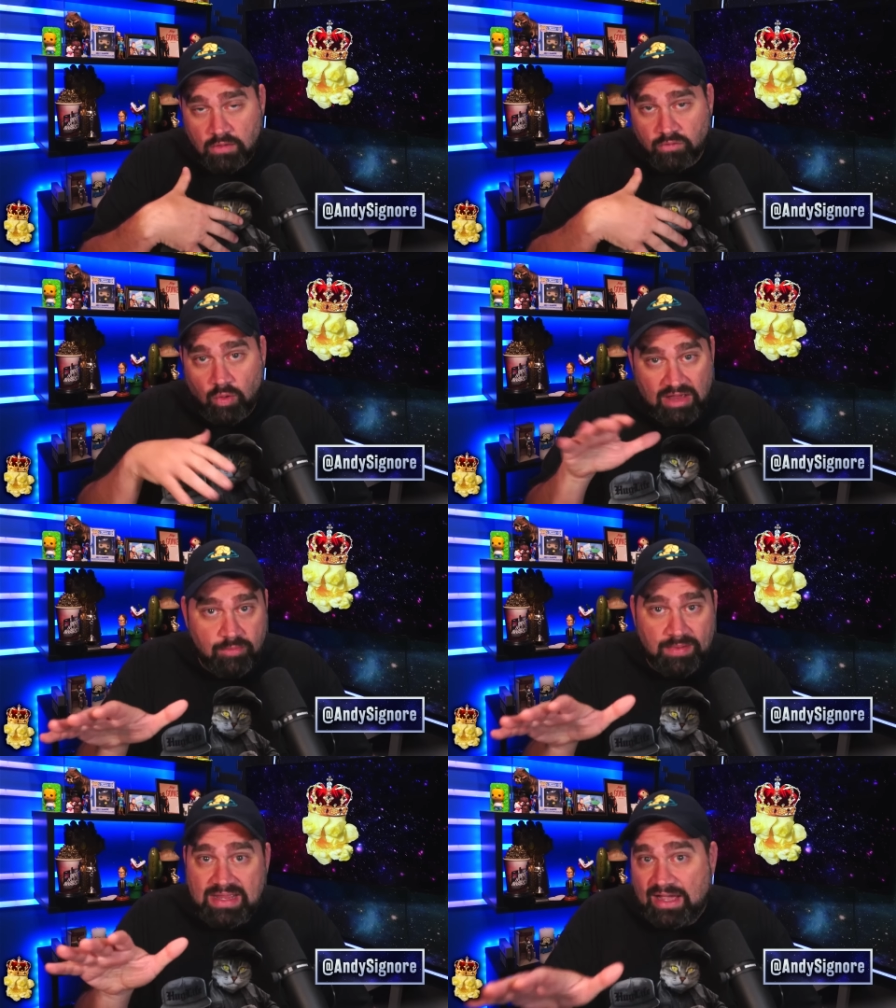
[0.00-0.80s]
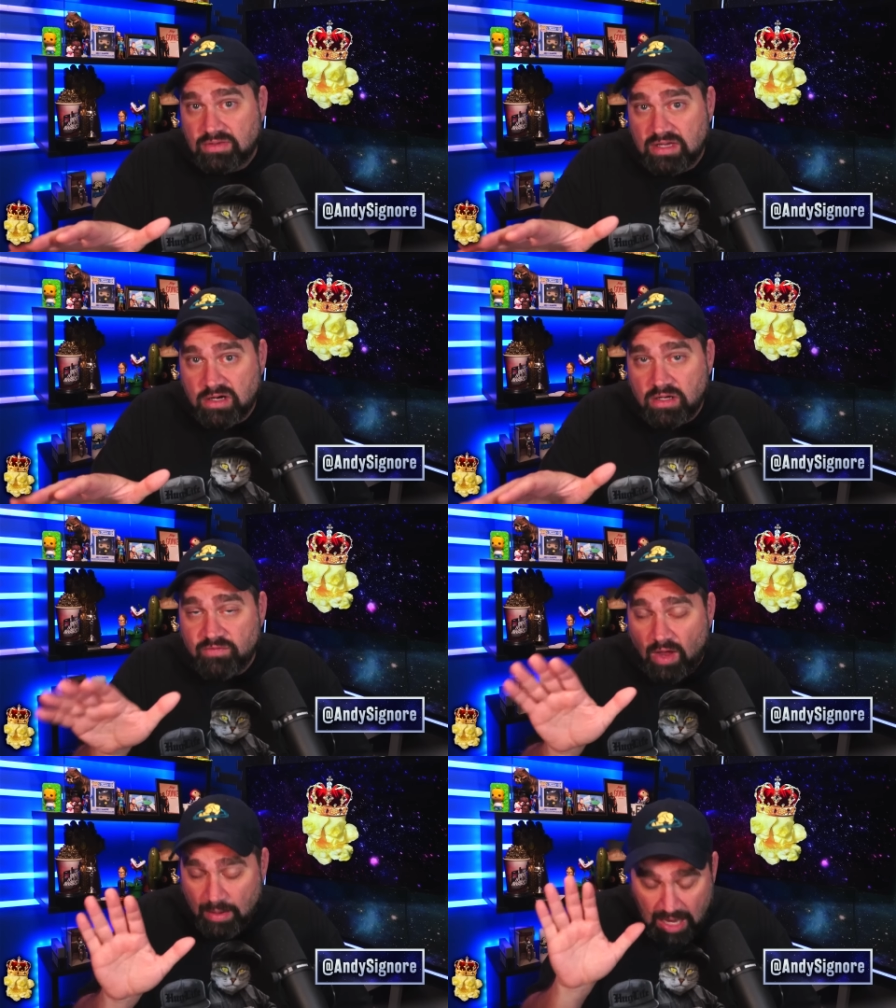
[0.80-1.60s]
So everybody out there,
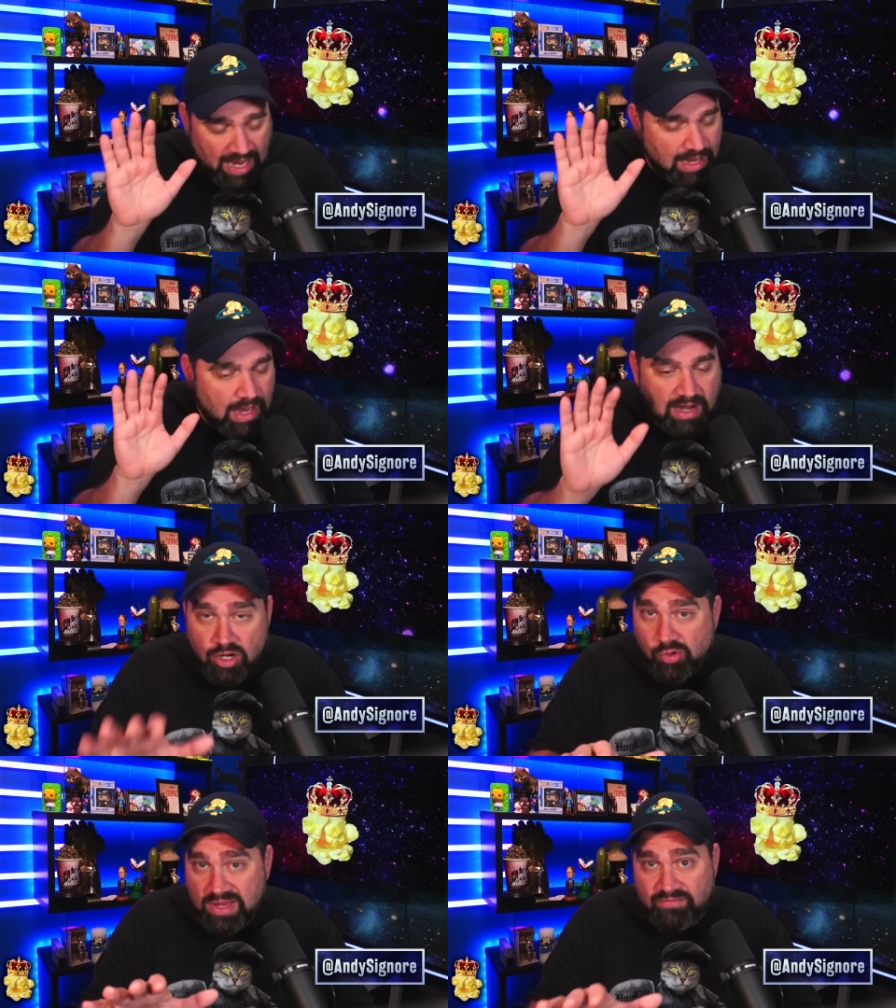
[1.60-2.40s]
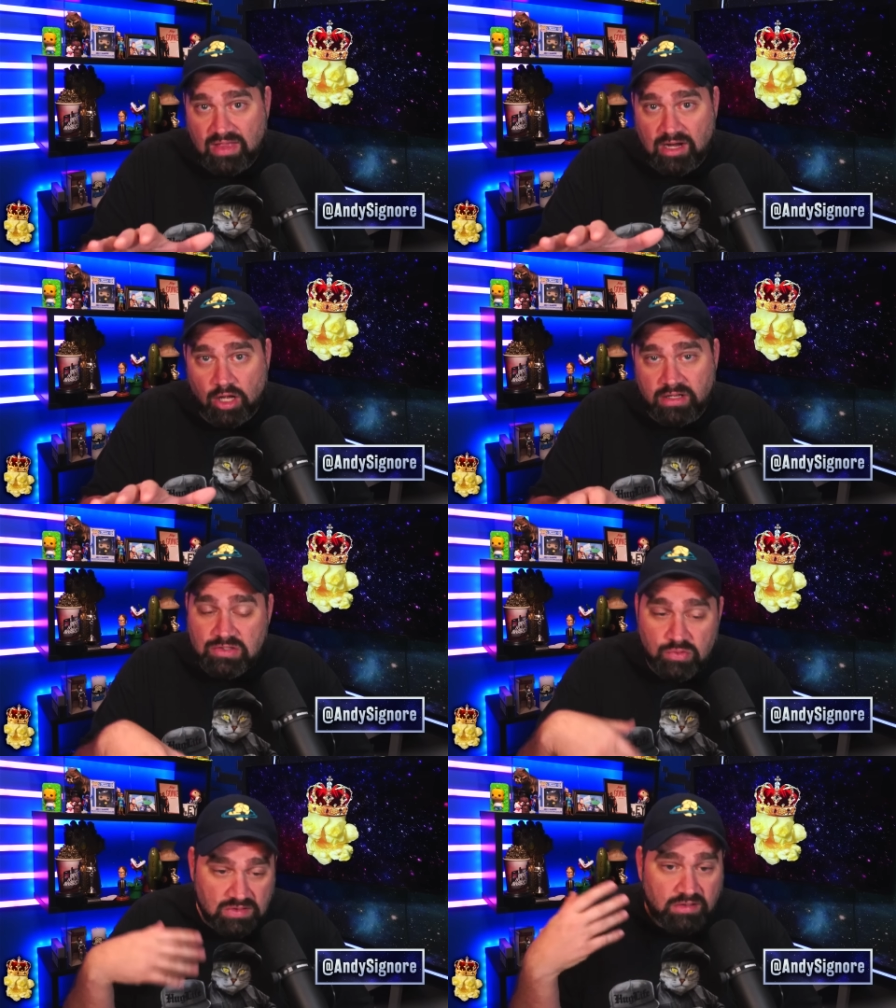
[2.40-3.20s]
if, I, and I know we have a lot of
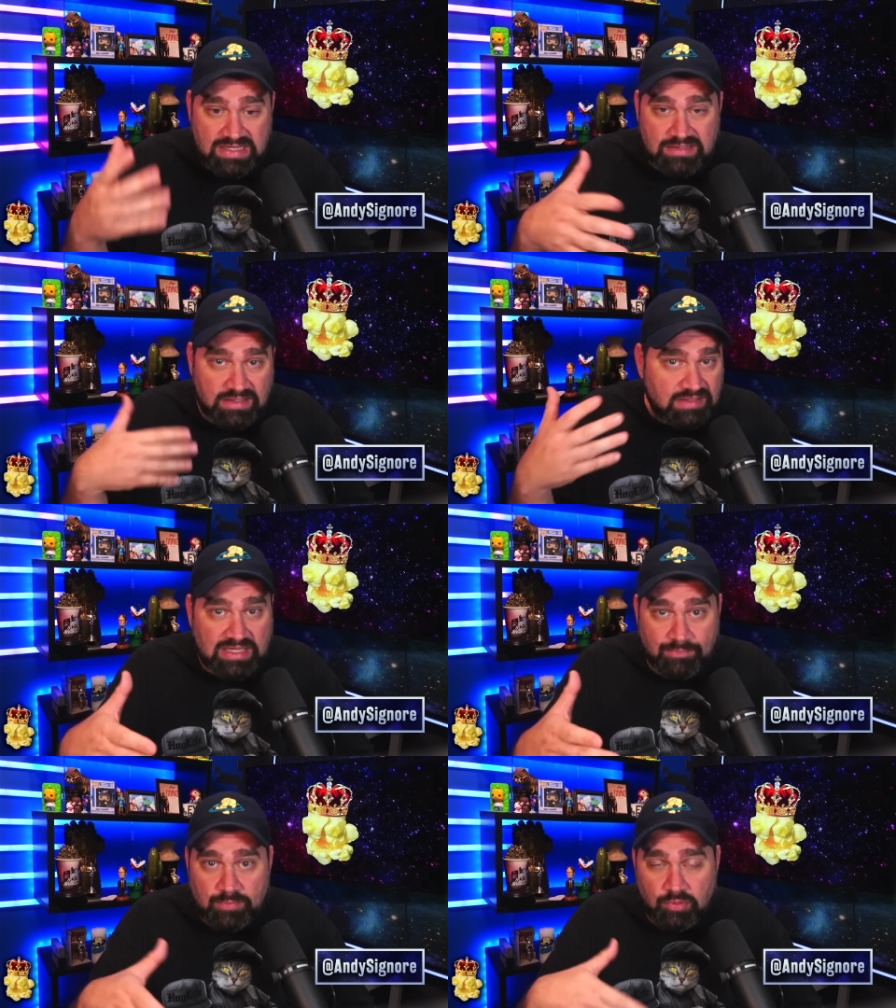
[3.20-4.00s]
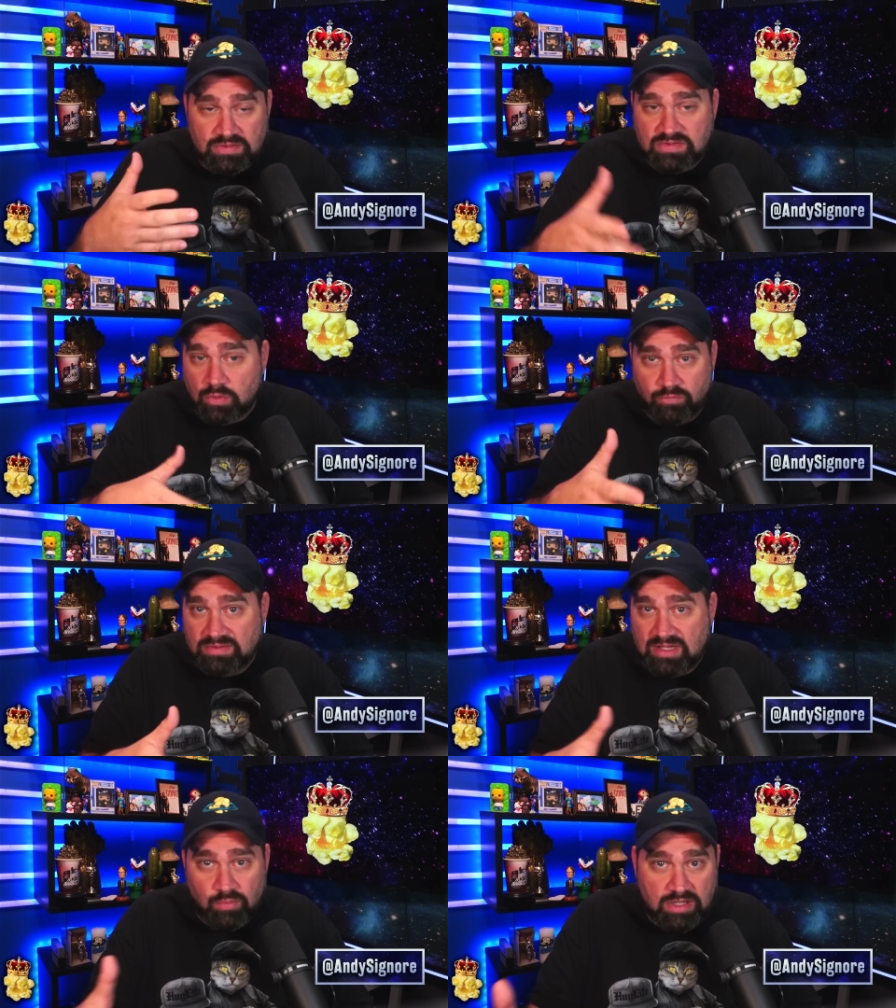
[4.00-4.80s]
audience who's easily susceptible to sort of
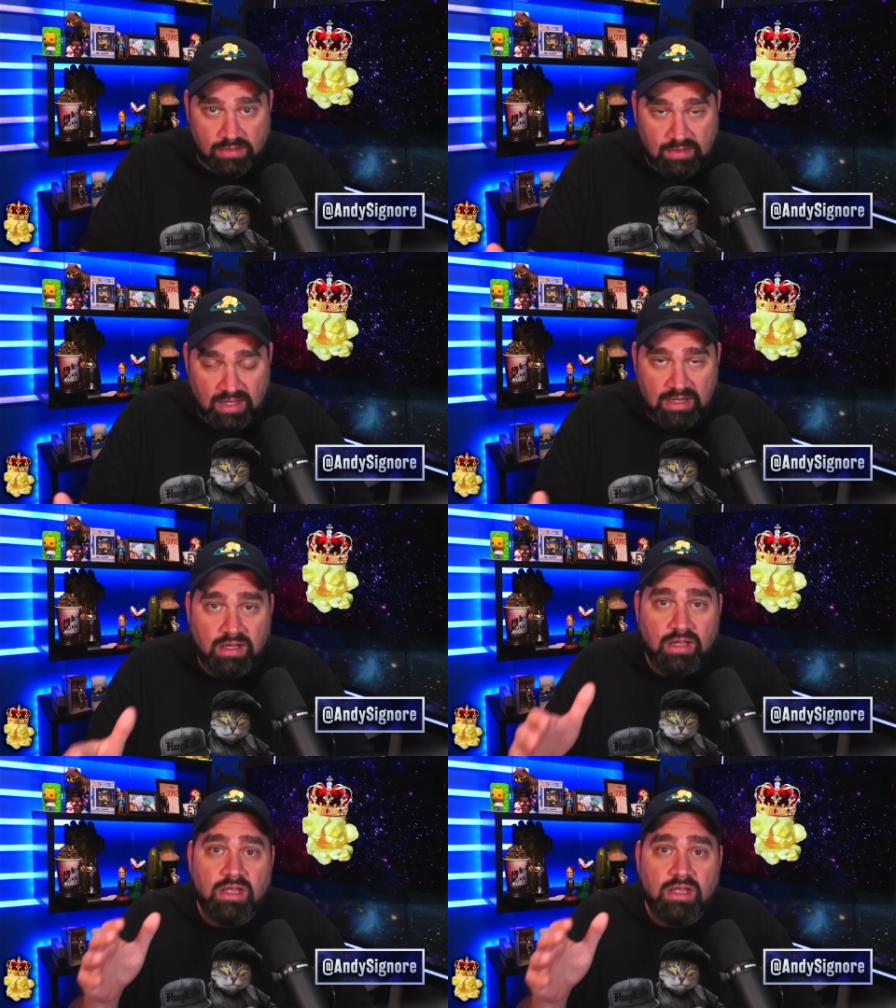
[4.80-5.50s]
what they read online,